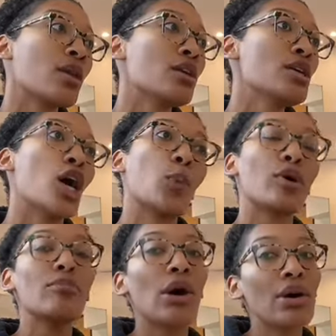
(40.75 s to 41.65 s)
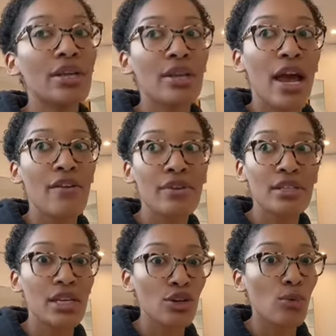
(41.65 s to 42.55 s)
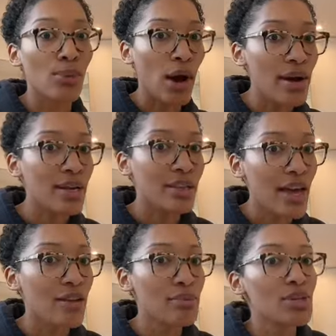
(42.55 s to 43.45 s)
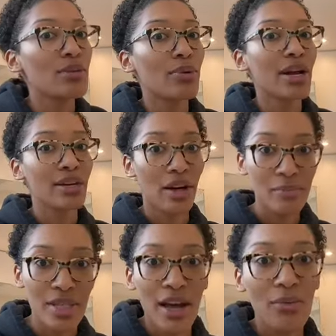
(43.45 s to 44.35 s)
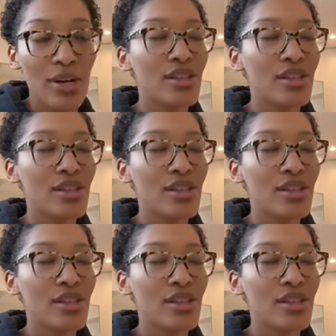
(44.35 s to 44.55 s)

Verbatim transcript: you know, promoting every single product that a beauty brand comes out with,